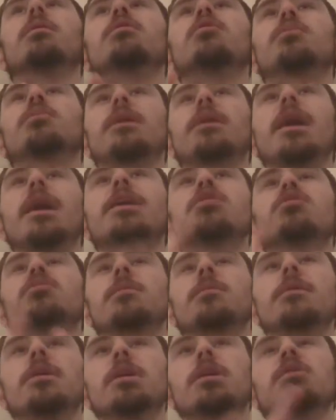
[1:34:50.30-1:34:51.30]
USB Mini,
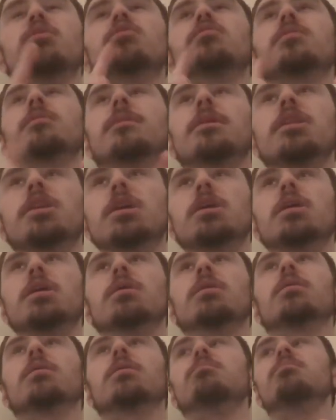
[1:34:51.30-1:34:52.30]

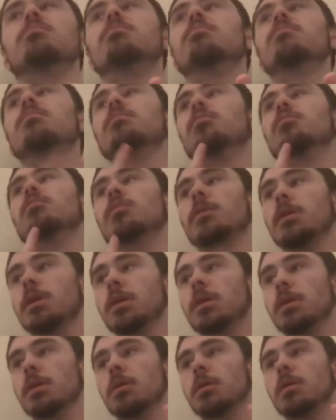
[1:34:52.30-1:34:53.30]
USB Micro
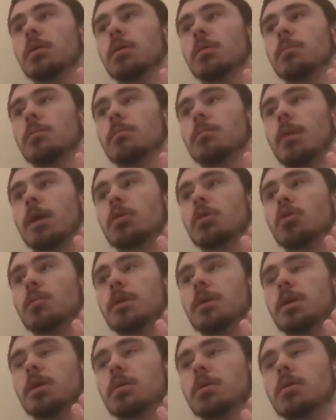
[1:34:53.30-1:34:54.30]
B,
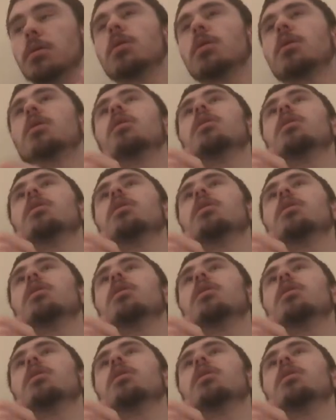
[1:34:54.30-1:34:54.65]
USB C,